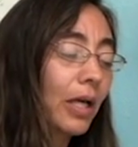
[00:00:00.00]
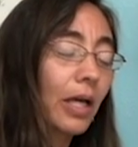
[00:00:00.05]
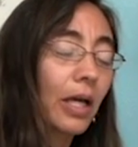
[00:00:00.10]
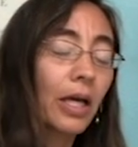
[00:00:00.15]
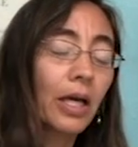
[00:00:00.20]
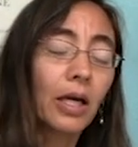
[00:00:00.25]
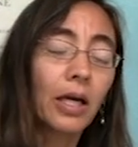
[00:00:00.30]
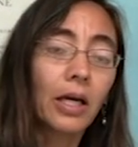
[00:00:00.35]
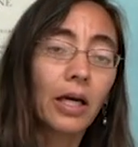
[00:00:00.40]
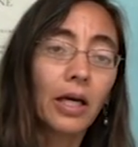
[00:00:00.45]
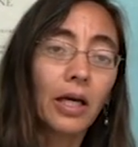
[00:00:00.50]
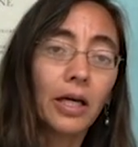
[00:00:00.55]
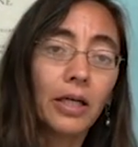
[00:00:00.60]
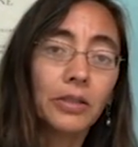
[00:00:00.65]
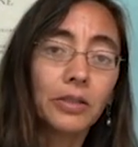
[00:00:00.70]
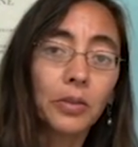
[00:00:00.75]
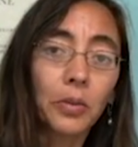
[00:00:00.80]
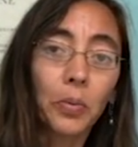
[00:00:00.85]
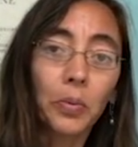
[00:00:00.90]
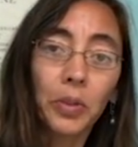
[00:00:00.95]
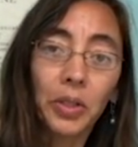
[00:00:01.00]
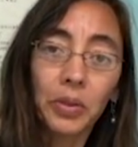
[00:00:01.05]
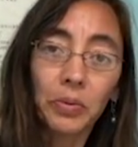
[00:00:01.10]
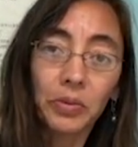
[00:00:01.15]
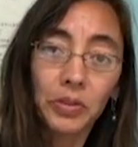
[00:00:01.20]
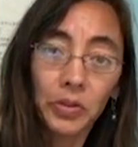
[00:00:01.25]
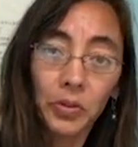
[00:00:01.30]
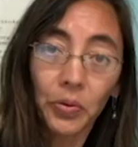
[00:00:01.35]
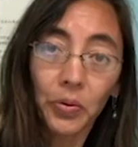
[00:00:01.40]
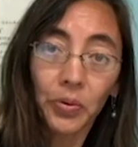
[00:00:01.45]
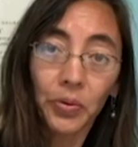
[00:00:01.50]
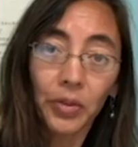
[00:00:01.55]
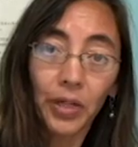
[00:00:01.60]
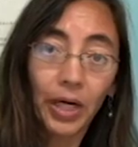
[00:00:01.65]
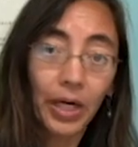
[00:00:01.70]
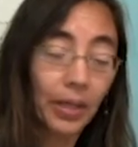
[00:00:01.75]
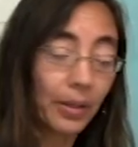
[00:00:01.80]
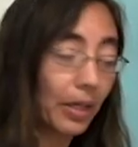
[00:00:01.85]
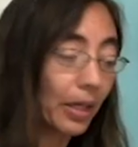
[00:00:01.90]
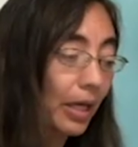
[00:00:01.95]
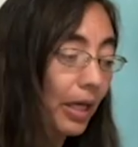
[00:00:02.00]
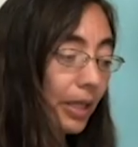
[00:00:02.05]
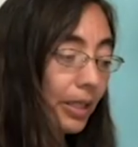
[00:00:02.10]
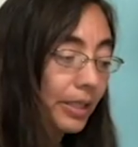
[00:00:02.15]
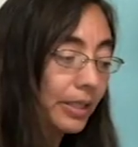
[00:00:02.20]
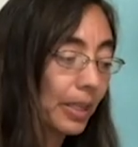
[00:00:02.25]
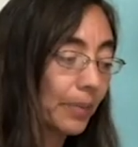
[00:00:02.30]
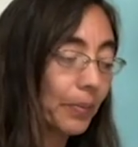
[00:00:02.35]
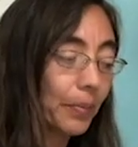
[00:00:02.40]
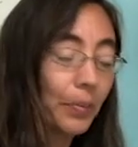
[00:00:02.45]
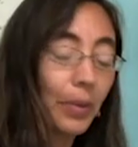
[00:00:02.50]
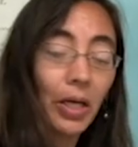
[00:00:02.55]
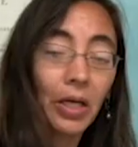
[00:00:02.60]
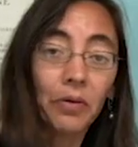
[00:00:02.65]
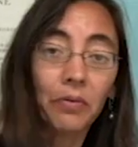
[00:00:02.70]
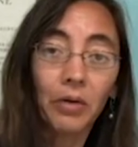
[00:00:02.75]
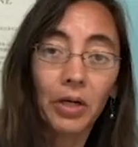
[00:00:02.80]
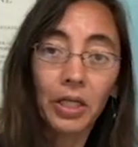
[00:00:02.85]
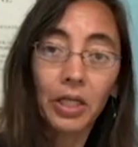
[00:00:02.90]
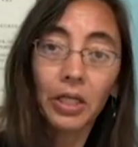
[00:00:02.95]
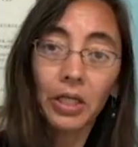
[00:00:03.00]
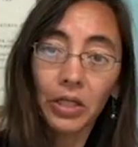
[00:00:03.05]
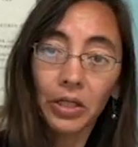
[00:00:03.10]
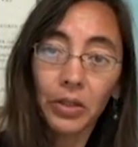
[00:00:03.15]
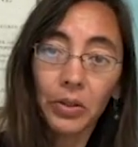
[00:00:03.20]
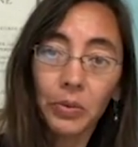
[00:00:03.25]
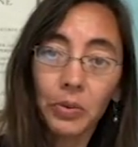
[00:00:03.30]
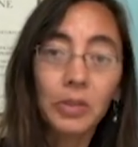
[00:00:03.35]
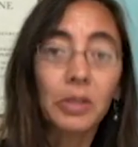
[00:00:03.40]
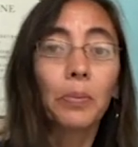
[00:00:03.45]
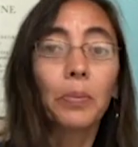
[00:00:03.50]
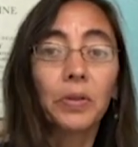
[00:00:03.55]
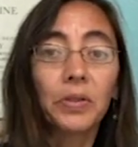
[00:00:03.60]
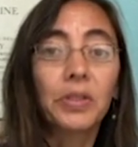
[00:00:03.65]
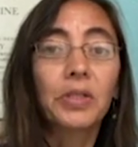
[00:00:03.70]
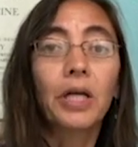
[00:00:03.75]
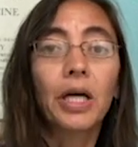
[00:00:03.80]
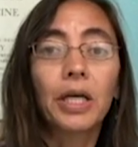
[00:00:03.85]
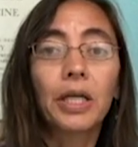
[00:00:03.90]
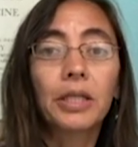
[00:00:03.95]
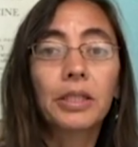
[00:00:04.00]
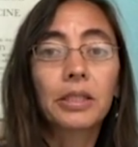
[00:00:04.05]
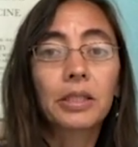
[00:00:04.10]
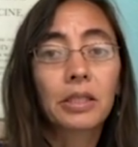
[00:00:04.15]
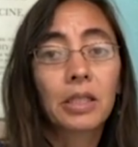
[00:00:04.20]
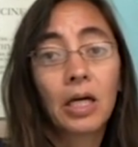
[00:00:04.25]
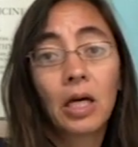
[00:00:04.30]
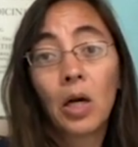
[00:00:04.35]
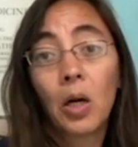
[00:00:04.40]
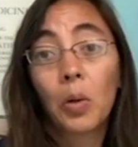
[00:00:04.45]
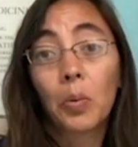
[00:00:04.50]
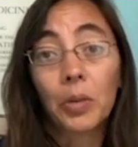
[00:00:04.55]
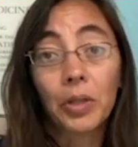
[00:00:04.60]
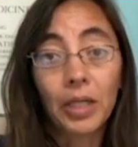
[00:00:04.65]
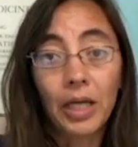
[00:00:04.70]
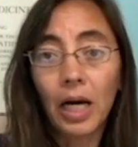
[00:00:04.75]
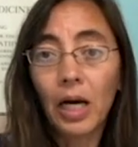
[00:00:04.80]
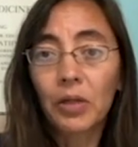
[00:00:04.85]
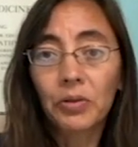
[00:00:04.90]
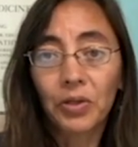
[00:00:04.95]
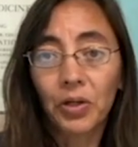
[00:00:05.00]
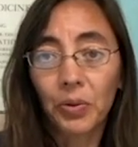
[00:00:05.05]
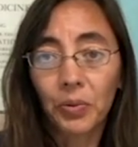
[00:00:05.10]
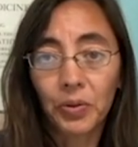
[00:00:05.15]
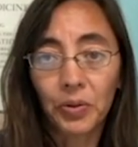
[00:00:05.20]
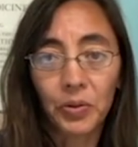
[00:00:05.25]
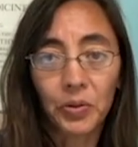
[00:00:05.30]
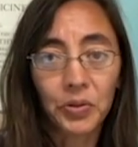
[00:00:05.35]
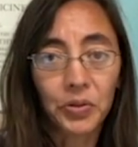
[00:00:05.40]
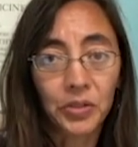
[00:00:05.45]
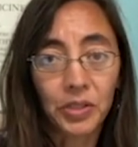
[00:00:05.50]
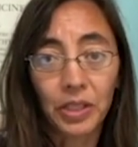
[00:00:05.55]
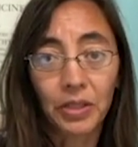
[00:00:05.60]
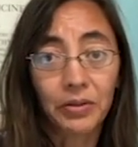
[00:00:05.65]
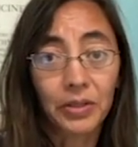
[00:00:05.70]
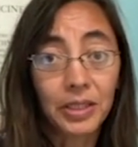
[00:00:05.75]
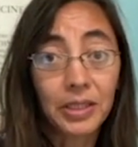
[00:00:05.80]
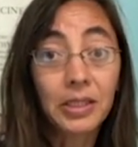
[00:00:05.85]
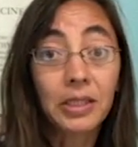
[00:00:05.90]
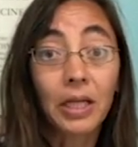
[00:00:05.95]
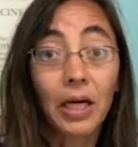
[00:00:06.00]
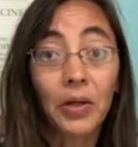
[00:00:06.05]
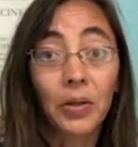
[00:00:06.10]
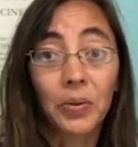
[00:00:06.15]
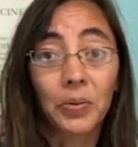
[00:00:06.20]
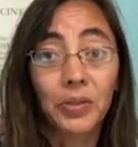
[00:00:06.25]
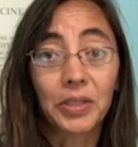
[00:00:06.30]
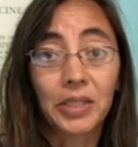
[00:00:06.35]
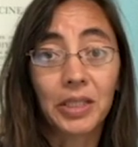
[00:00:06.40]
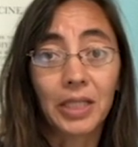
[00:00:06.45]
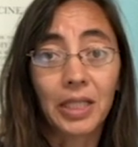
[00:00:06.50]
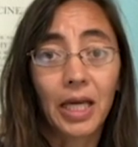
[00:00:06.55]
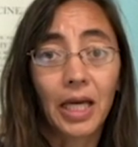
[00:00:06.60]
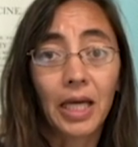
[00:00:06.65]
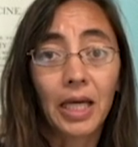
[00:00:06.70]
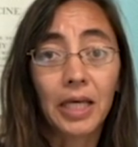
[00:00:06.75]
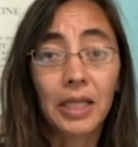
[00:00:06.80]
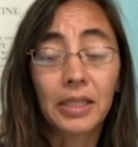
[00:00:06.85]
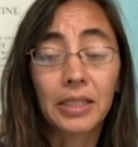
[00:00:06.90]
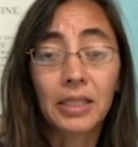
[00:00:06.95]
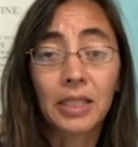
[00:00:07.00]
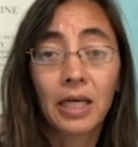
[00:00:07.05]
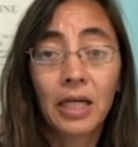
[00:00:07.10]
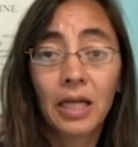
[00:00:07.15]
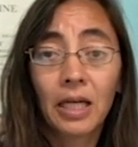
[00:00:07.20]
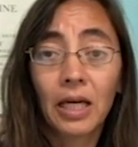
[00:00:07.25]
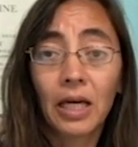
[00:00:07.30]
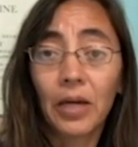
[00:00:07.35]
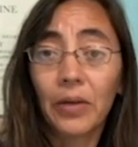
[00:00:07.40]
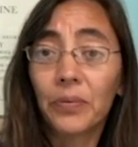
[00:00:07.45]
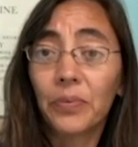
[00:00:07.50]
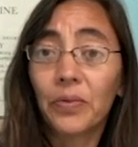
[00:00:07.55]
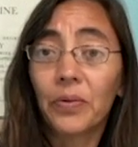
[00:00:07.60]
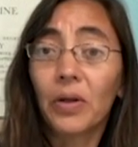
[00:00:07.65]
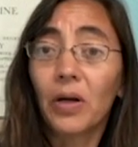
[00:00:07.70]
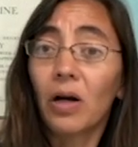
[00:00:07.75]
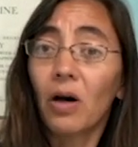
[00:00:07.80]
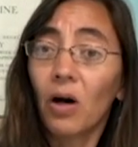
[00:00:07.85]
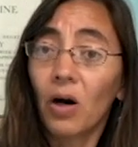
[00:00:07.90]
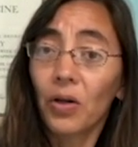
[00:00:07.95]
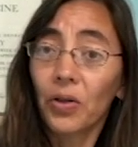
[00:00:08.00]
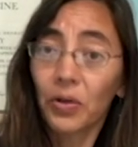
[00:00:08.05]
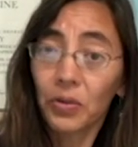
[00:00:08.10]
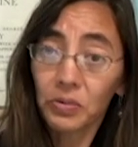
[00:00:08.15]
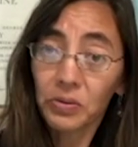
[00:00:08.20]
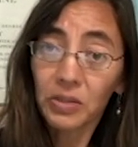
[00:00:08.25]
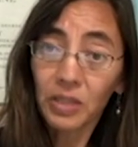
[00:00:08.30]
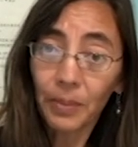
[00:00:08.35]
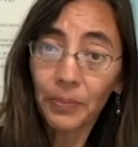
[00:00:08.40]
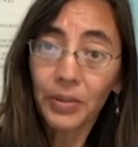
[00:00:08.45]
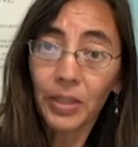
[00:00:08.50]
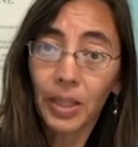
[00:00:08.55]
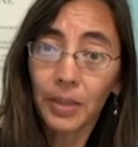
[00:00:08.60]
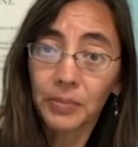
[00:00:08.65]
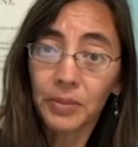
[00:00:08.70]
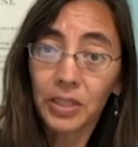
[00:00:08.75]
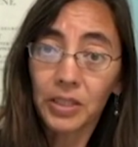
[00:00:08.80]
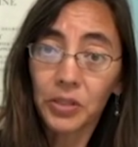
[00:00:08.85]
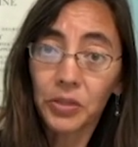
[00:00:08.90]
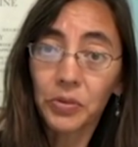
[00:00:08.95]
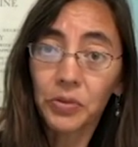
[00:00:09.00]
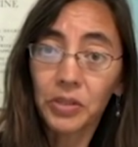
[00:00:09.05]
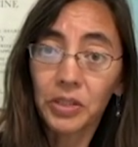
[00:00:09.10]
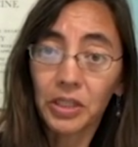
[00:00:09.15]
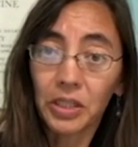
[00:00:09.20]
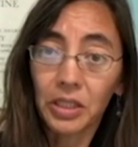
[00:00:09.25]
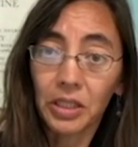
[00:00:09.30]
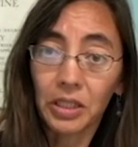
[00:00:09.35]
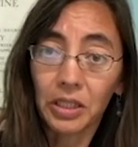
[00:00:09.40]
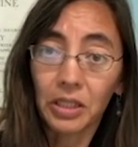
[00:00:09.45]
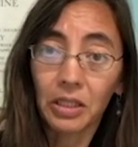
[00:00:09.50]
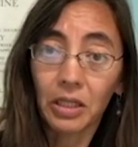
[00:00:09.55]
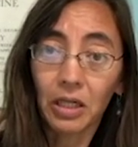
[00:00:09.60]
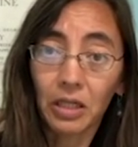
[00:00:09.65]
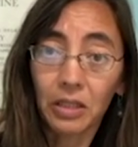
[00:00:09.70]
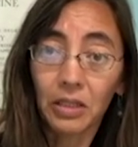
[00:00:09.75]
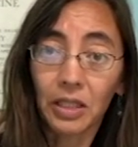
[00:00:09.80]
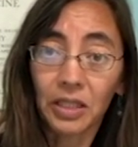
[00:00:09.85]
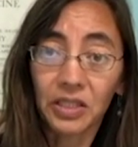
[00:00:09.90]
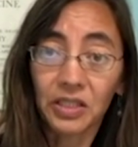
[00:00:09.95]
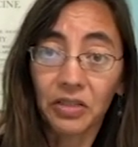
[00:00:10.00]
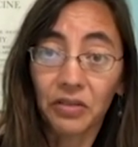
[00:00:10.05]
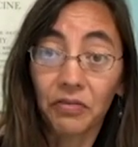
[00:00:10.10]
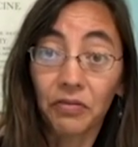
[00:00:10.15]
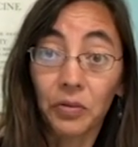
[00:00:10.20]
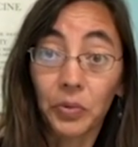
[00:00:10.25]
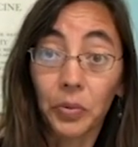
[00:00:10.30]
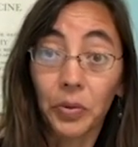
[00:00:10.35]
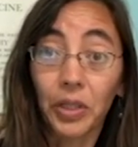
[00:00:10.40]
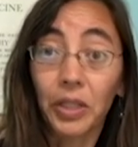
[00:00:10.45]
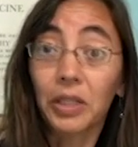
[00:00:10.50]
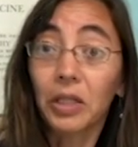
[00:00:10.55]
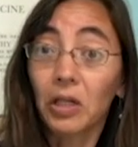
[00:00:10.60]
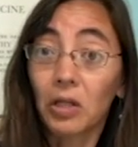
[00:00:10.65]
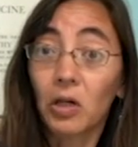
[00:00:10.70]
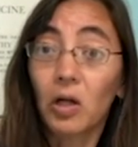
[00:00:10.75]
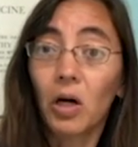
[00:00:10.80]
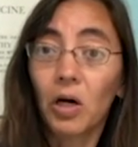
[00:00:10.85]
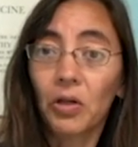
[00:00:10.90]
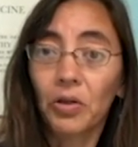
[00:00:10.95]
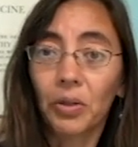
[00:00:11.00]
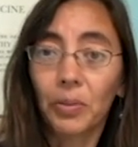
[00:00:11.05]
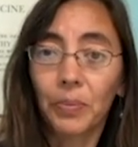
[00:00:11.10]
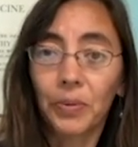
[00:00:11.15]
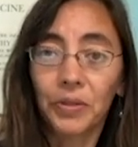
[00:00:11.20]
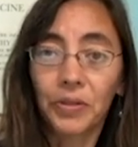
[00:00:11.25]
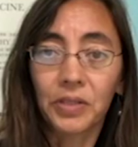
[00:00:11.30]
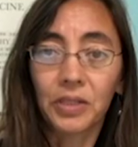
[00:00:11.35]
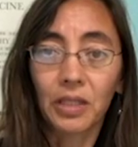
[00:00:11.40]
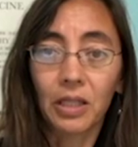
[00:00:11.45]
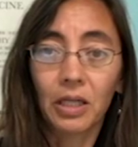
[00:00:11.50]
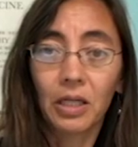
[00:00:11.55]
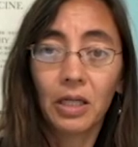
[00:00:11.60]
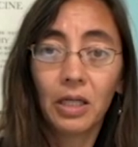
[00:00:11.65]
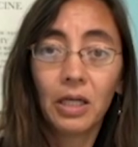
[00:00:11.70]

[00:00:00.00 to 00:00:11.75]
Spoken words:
And we were told that any type of pain right here was a bursitis. We now know with ultrasound that's not always the case. And although sometimes I do see a collection of fluid and can call it a bursa